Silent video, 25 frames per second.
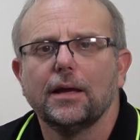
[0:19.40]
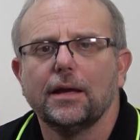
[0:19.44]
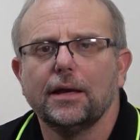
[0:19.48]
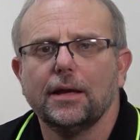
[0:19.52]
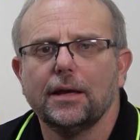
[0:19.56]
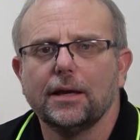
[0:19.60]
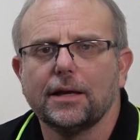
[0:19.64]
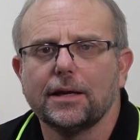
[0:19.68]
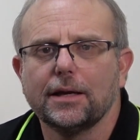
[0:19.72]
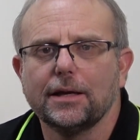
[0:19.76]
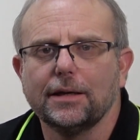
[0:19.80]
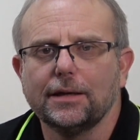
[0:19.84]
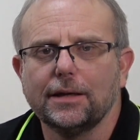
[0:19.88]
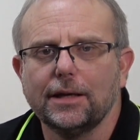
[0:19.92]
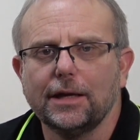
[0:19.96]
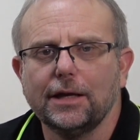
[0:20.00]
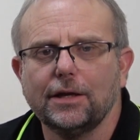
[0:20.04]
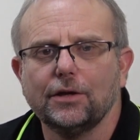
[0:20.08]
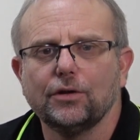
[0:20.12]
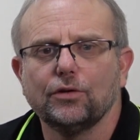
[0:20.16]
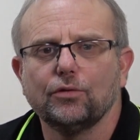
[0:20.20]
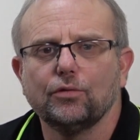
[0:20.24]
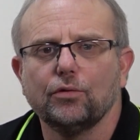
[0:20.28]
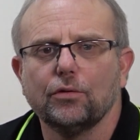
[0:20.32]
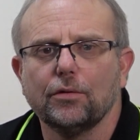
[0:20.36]
It
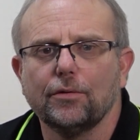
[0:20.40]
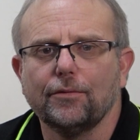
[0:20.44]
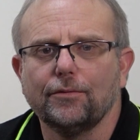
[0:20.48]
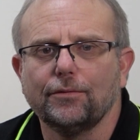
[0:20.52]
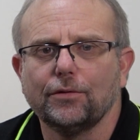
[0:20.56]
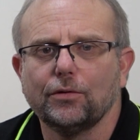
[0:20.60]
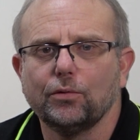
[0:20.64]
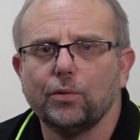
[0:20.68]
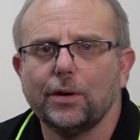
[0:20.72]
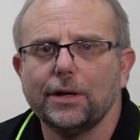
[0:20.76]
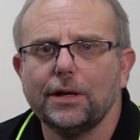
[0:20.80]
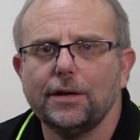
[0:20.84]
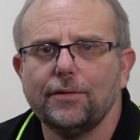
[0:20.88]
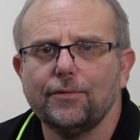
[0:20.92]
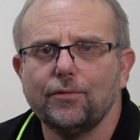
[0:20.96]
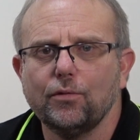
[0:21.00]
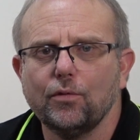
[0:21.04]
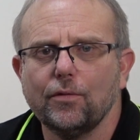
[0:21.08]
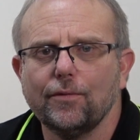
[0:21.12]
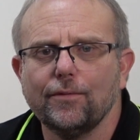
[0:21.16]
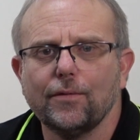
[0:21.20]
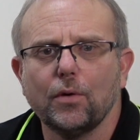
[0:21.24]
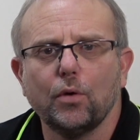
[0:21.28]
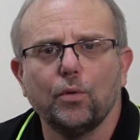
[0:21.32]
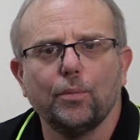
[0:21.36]
connects to a
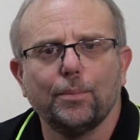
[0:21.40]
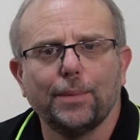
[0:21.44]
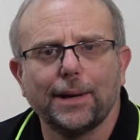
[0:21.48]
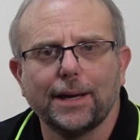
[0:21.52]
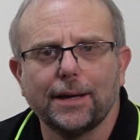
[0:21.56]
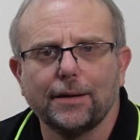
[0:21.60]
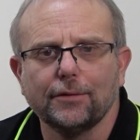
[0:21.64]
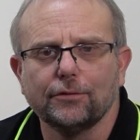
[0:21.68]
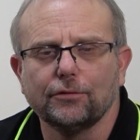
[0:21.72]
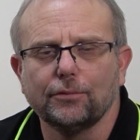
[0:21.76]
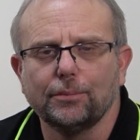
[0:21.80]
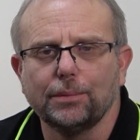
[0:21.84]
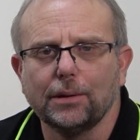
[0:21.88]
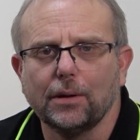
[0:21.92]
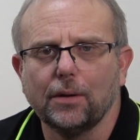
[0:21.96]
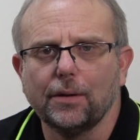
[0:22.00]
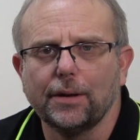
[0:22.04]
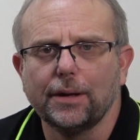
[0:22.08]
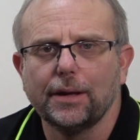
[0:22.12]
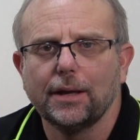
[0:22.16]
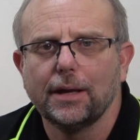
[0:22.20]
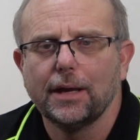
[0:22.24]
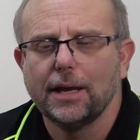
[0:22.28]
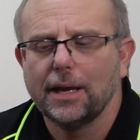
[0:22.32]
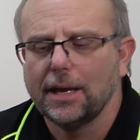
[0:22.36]
24 volt power
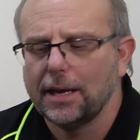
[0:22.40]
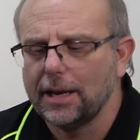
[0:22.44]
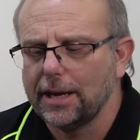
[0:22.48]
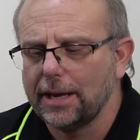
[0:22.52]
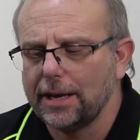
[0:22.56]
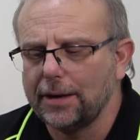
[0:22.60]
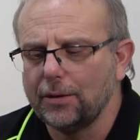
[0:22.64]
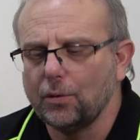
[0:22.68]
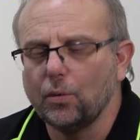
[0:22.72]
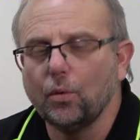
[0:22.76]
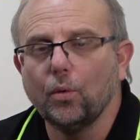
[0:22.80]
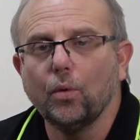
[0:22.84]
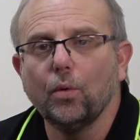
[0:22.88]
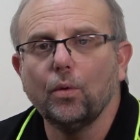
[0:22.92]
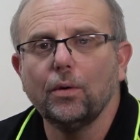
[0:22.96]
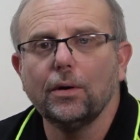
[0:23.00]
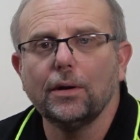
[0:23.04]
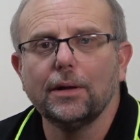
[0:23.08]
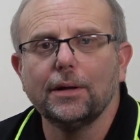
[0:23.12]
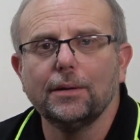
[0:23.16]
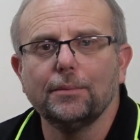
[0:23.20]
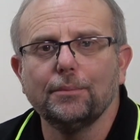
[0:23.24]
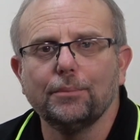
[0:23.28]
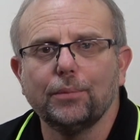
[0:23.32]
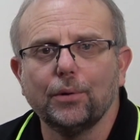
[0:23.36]
supply and all
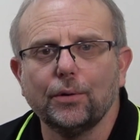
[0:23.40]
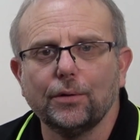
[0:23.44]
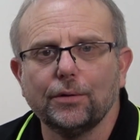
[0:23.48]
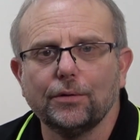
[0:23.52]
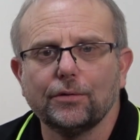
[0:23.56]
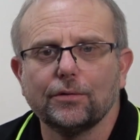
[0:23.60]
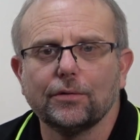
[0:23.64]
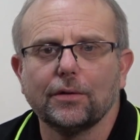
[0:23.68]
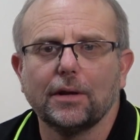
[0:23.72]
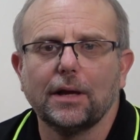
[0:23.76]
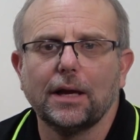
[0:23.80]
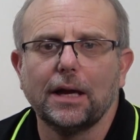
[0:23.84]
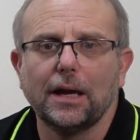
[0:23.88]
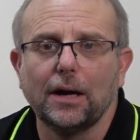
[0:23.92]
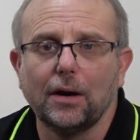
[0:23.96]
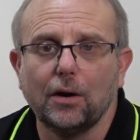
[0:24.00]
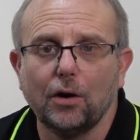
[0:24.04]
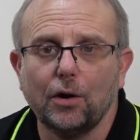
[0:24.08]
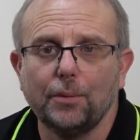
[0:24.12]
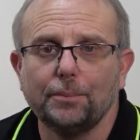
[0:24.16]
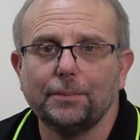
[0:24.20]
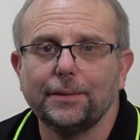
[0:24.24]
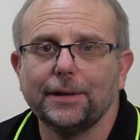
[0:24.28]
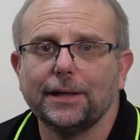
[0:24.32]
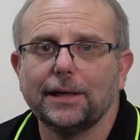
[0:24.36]
inputs are
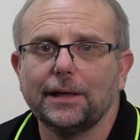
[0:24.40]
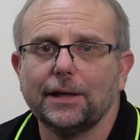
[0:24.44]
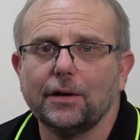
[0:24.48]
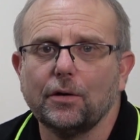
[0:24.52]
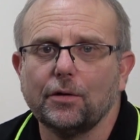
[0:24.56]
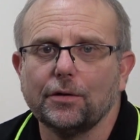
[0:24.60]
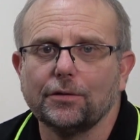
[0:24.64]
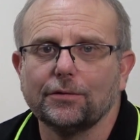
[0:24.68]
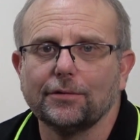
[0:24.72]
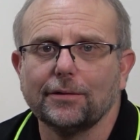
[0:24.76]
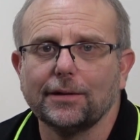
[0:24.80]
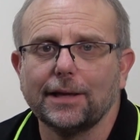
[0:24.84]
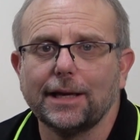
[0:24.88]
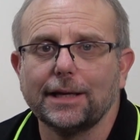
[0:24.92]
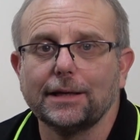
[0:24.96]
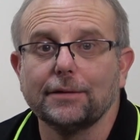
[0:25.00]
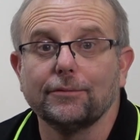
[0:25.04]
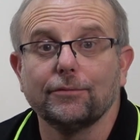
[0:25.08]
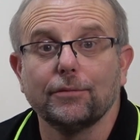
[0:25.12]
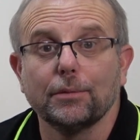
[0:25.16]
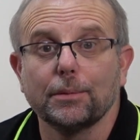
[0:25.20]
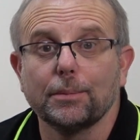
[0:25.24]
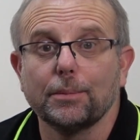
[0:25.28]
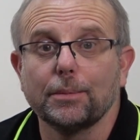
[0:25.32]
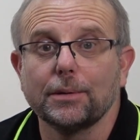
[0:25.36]
optically isolated
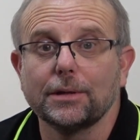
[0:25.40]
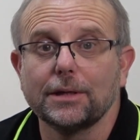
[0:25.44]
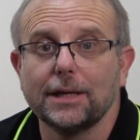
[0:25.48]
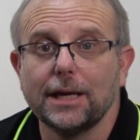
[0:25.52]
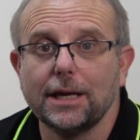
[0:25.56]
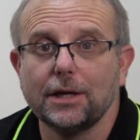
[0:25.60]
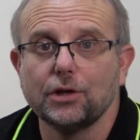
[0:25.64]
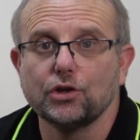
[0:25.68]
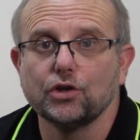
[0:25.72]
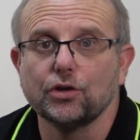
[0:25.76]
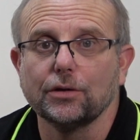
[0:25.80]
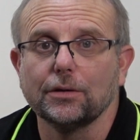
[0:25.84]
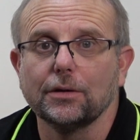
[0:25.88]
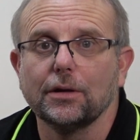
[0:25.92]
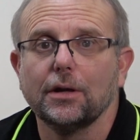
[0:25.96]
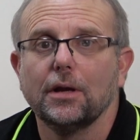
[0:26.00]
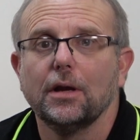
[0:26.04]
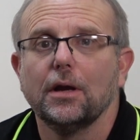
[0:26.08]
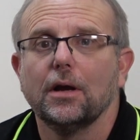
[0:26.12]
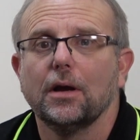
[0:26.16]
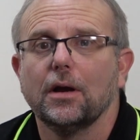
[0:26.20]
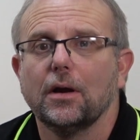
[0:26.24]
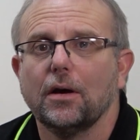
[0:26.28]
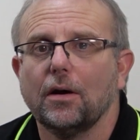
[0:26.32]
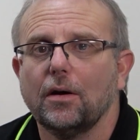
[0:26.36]
for protection
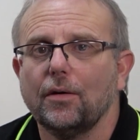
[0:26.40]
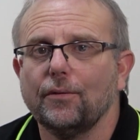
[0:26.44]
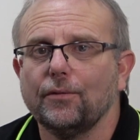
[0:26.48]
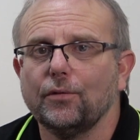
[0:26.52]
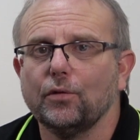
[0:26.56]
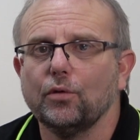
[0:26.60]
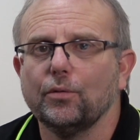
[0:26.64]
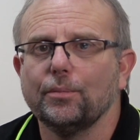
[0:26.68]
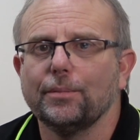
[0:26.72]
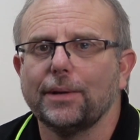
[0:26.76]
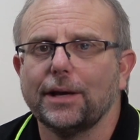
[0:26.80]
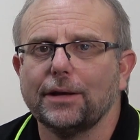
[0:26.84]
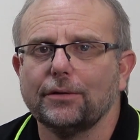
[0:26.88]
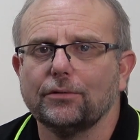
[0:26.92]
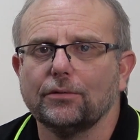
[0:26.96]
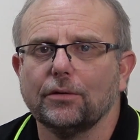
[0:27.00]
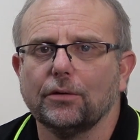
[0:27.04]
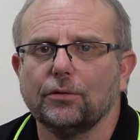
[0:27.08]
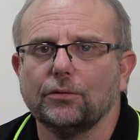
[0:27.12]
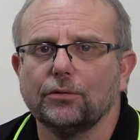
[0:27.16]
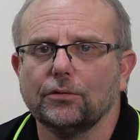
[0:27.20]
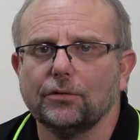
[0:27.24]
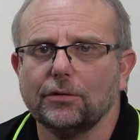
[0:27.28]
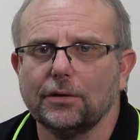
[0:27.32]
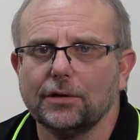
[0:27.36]
of your Masso
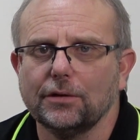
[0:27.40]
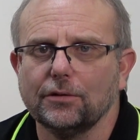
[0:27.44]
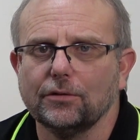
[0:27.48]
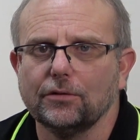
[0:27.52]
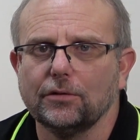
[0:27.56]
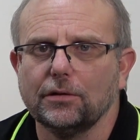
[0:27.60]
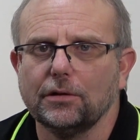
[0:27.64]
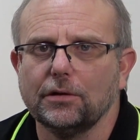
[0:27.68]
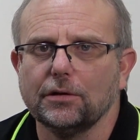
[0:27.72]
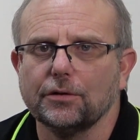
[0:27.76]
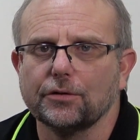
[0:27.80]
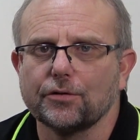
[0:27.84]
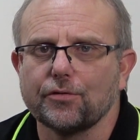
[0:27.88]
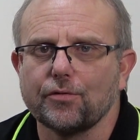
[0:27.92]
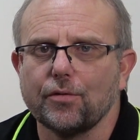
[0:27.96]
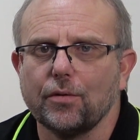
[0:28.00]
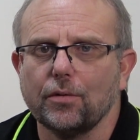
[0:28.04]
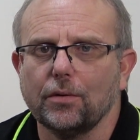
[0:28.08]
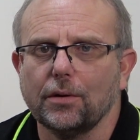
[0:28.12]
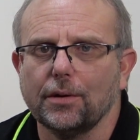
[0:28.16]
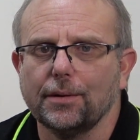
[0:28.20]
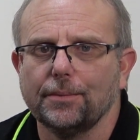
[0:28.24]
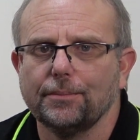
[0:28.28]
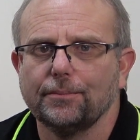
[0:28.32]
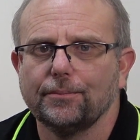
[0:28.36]
CNC
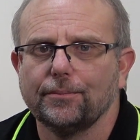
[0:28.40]
controller.